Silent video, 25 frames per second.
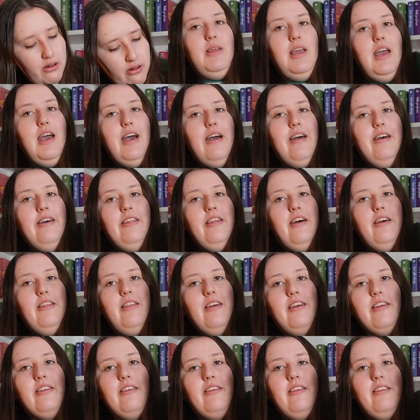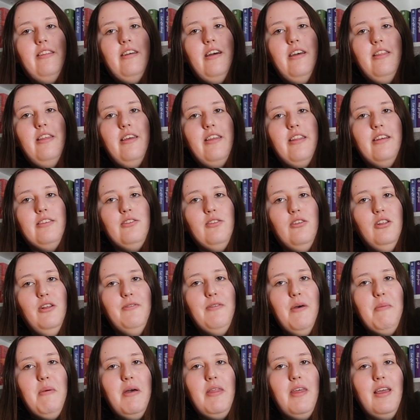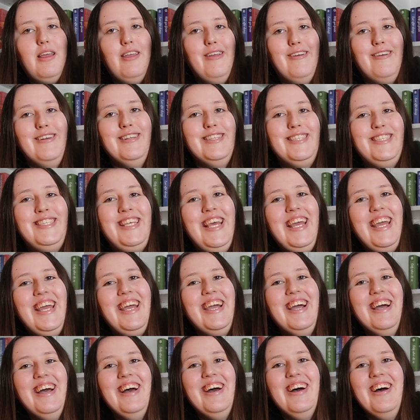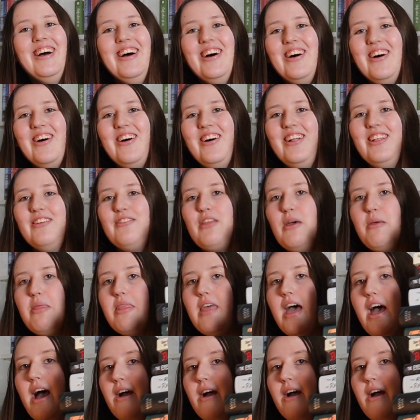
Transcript: But yeah, I think that's all of them. I think you can see all of them there.